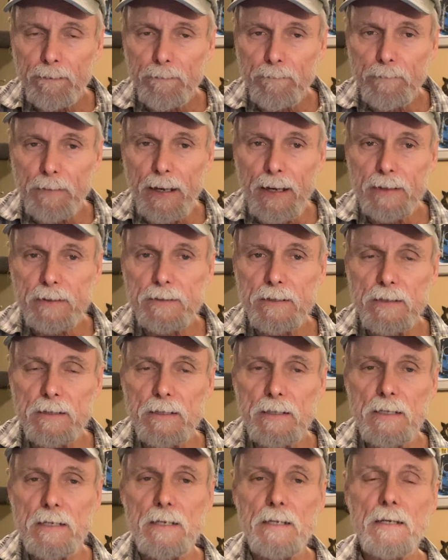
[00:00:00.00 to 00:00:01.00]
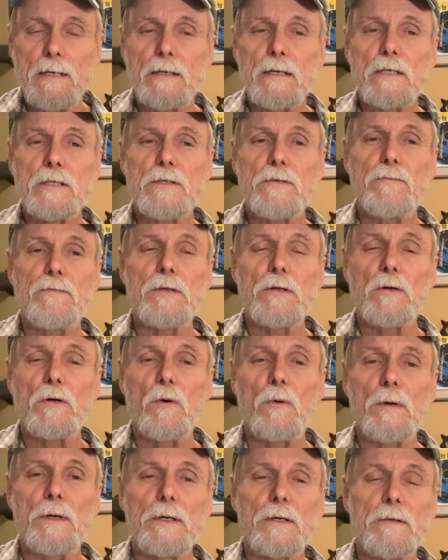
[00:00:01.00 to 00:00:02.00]
Back to D. I'll get the feel
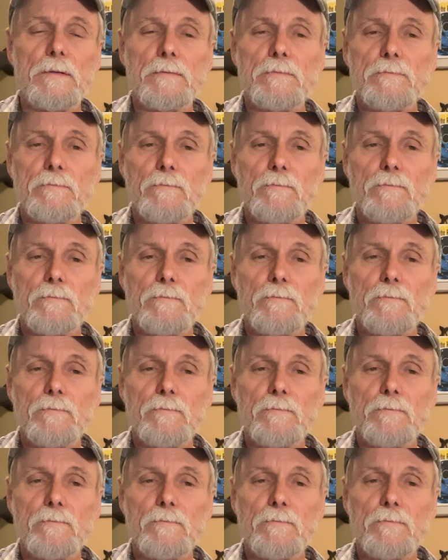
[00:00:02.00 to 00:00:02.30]
going here.